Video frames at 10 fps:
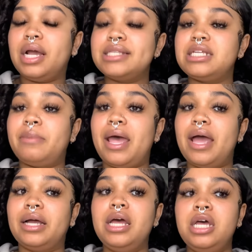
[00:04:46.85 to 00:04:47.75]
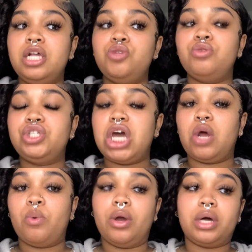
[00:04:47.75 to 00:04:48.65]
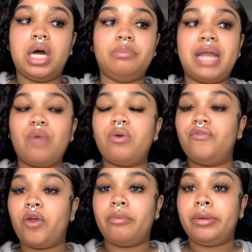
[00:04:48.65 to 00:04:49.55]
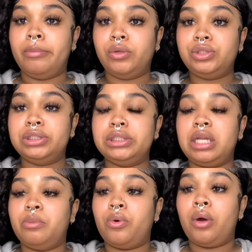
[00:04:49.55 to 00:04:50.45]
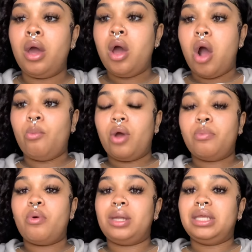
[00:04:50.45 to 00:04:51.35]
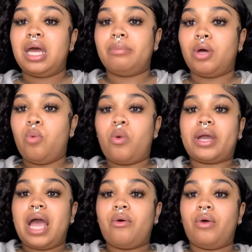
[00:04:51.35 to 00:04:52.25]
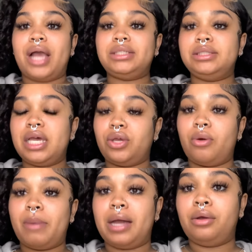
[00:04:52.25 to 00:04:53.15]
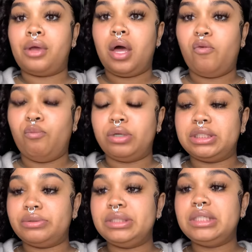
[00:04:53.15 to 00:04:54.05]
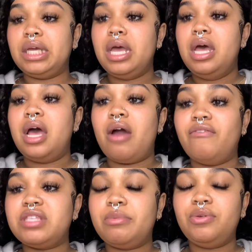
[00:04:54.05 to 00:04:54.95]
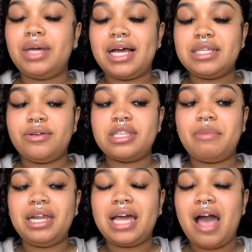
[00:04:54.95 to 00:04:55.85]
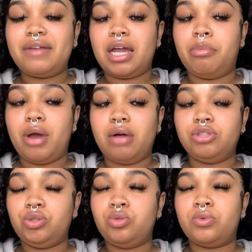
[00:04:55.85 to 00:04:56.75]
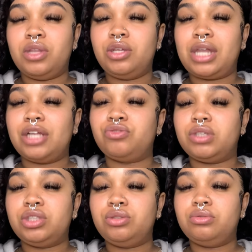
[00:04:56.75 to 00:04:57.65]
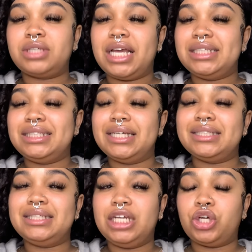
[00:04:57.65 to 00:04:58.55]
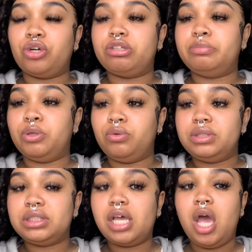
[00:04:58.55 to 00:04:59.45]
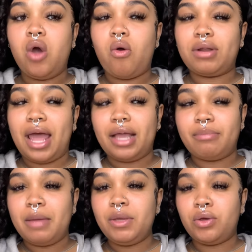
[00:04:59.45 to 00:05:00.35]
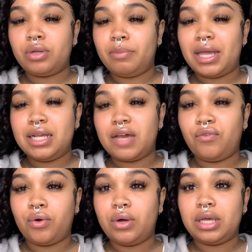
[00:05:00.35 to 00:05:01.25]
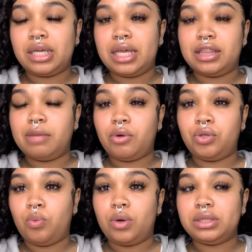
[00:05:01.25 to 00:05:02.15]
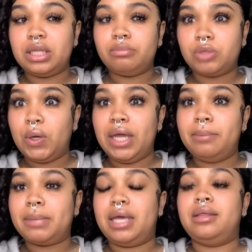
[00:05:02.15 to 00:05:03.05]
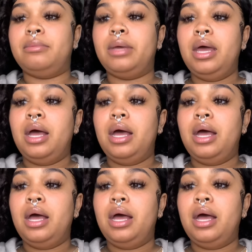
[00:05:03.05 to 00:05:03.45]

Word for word: get to the bag, do the shadow work, um, not run for your emotions anymore, or more importantly, um, go work out or actually take your body or your health more seriously. All right, for some of you guys here, somebody could have like brown shoes, but these are like dress shoes, A six, sneakers, boots, or like maybe you're debating if you're going to get them or you want them. Go ahead and buy them.